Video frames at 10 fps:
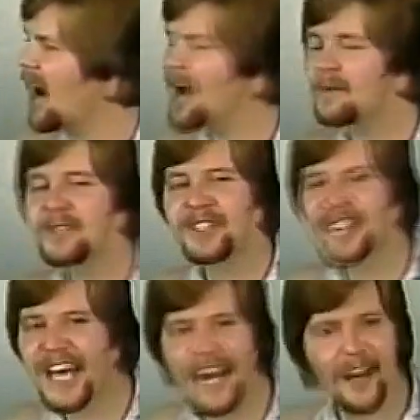I
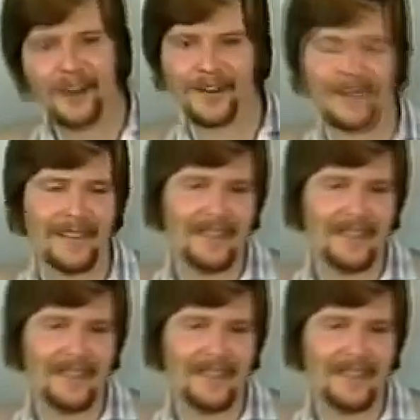was there.